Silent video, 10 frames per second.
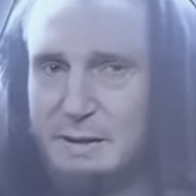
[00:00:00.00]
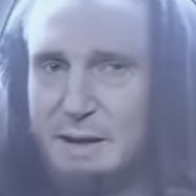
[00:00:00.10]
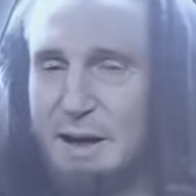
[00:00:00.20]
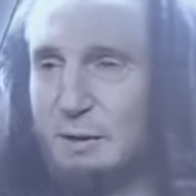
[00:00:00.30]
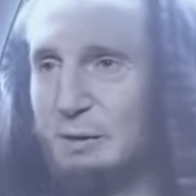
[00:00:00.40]

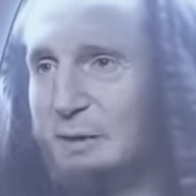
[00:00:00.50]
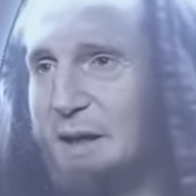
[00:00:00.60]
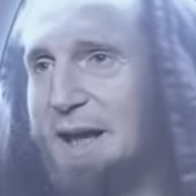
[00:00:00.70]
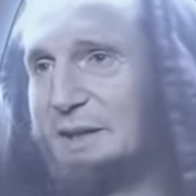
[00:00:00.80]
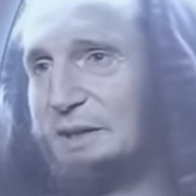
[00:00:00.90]
Now
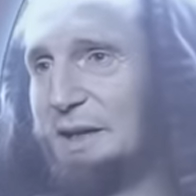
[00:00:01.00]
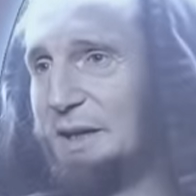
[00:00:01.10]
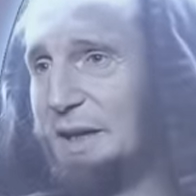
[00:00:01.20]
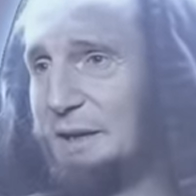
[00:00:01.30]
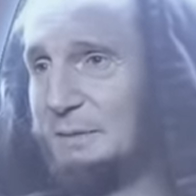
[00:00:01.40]
that's a
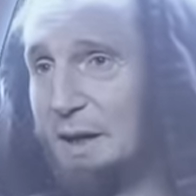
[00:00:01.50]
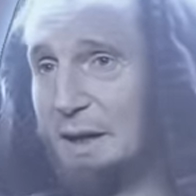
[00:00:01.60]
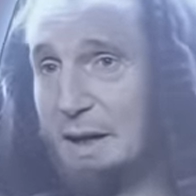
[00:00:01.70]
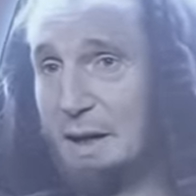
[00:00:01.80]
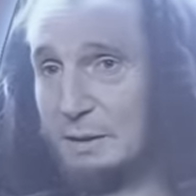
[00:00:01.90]
name
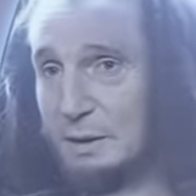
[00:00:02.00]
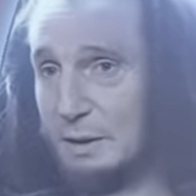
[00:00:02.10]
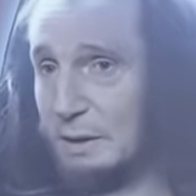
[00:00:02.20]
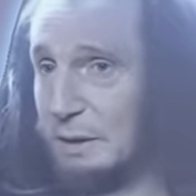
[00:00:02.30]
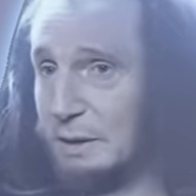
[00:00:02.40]
I haven't
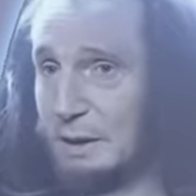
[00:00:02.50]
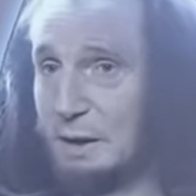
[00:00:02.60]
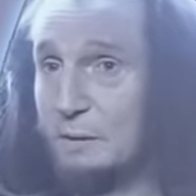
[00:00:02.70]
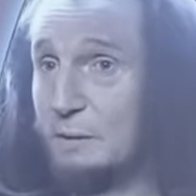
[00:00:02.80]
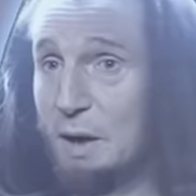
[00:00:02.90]
heard in
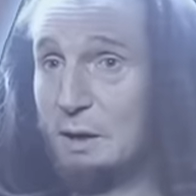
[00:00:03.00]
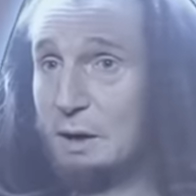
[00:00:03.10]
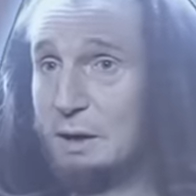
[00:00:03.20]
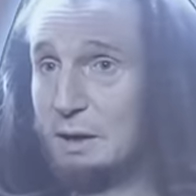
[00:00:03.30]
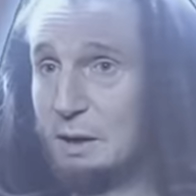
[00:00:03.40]
a
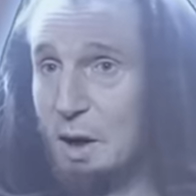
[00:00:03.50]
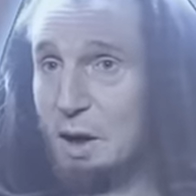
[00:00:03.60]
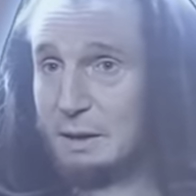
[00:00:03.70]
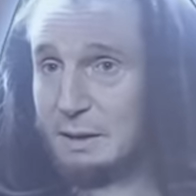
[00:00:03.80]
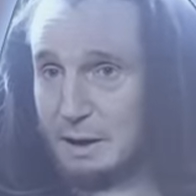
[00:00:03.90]
very
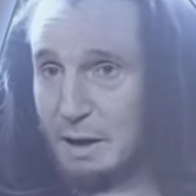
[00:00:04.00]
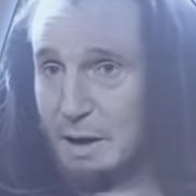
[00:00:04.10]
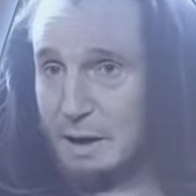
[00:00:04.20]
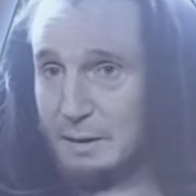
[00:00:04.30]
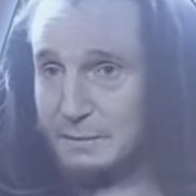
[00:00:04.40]
long
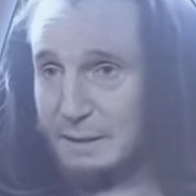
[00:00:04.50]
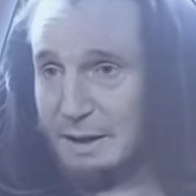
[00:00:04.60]
time.